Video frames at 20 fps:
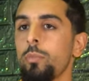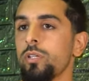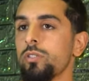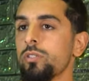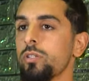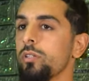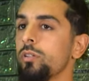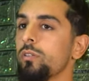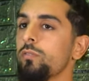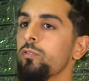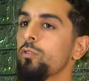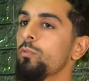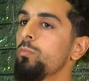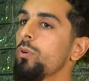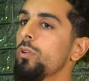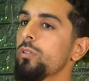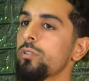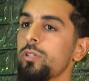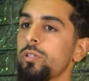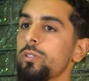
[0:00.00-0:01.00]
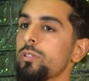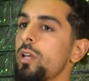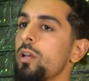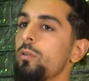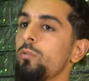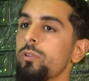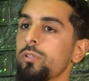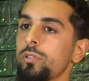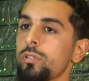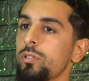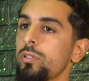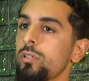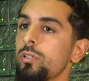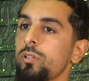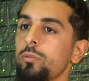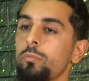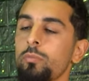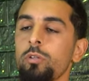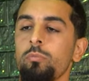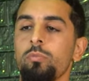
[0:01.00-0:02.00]
I started football since I was
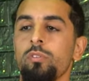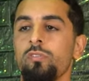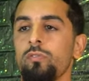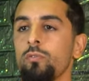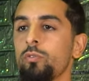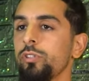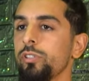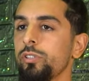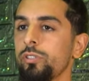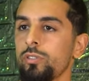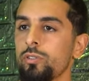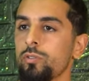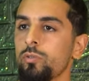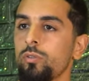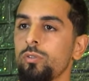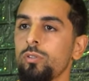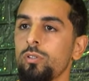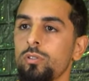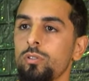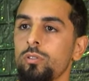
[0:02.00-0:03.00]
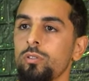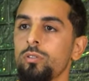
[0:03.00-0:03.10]
maybe 4 years old